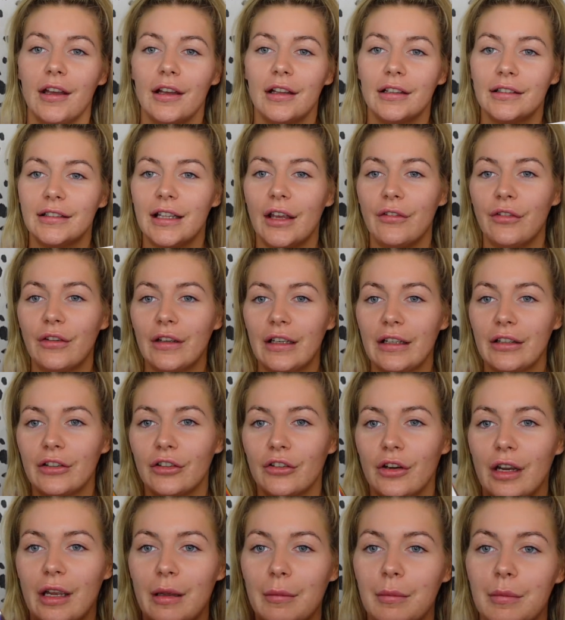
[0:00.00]
definitely
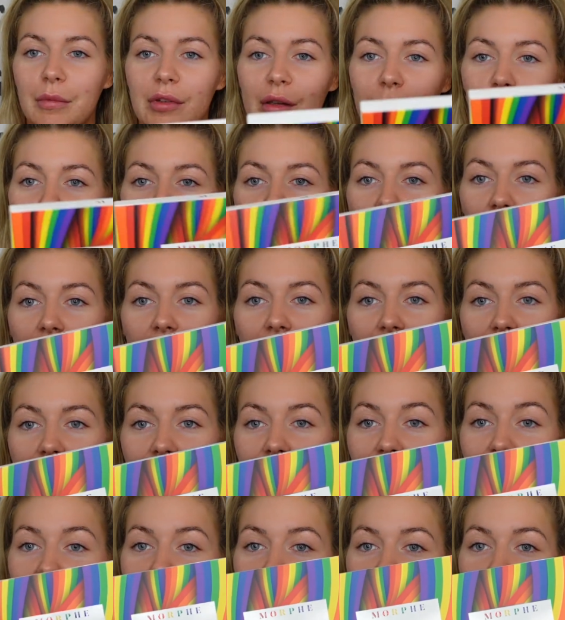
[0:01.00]
screams
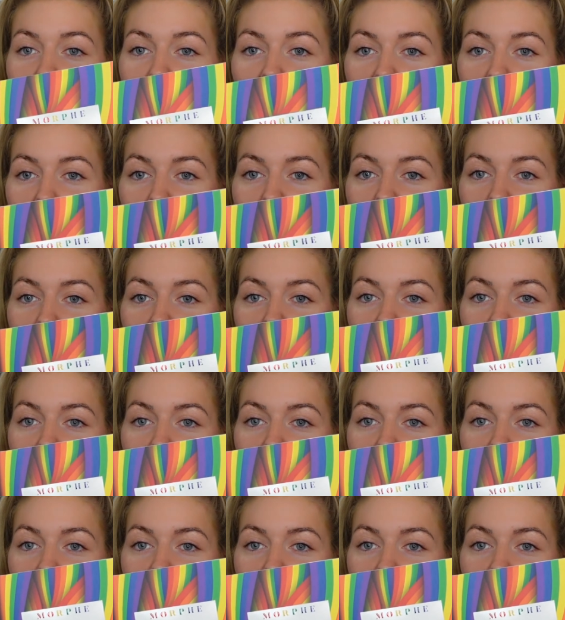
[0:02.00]
Pride. So